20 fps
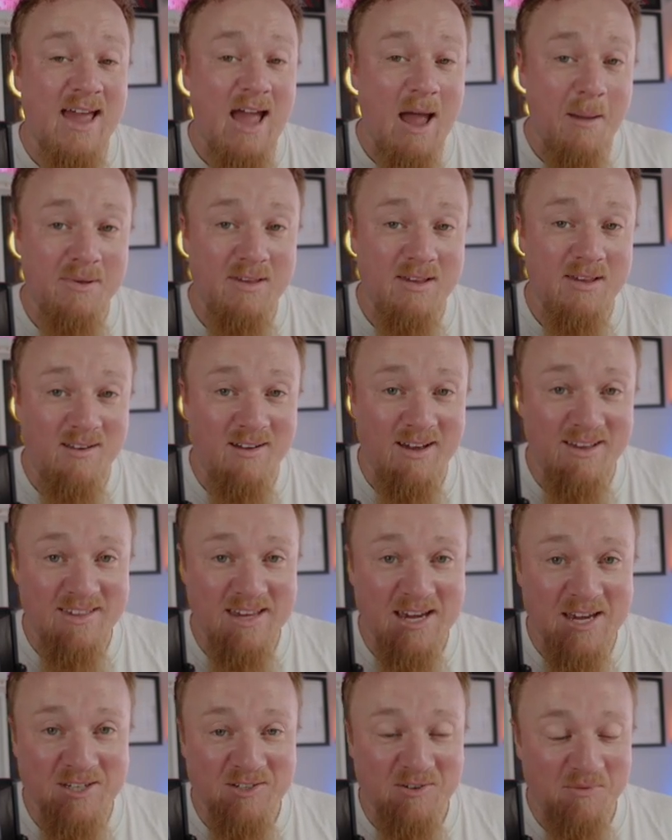
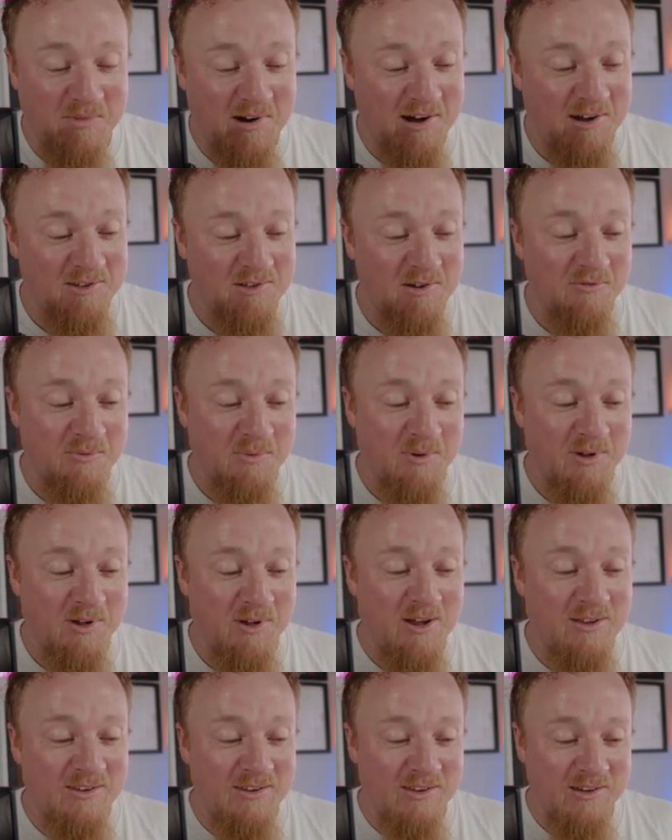capitalization of Microsoft
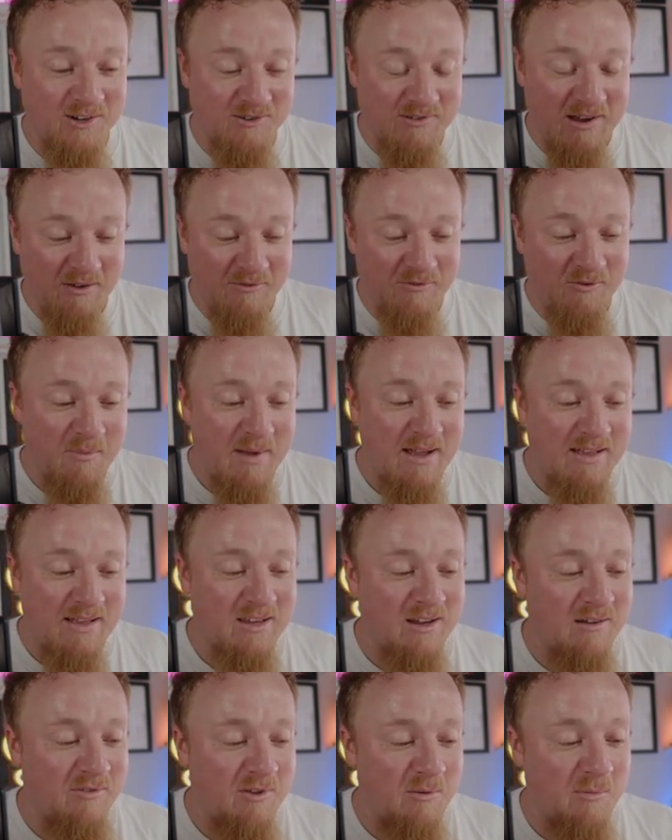Word and the correct
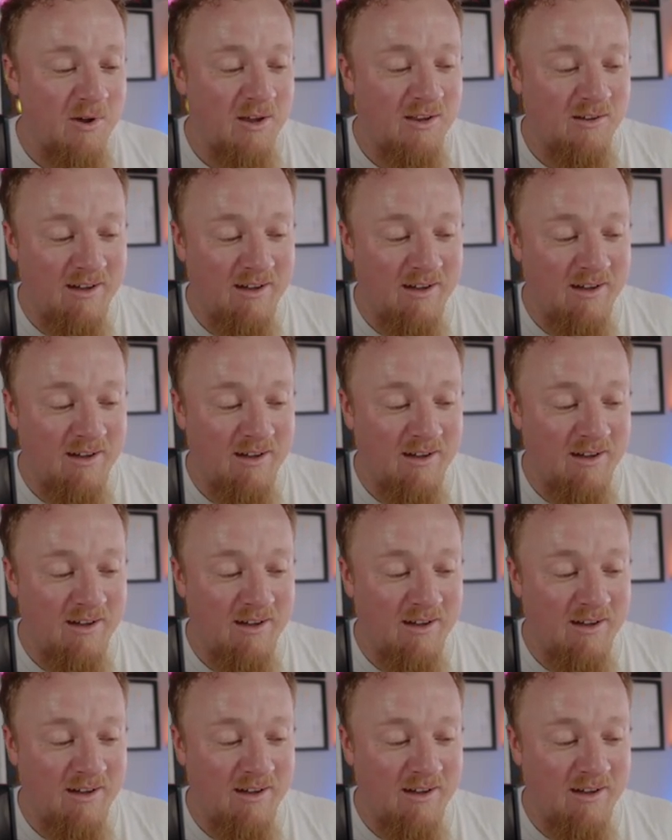formatting of the Word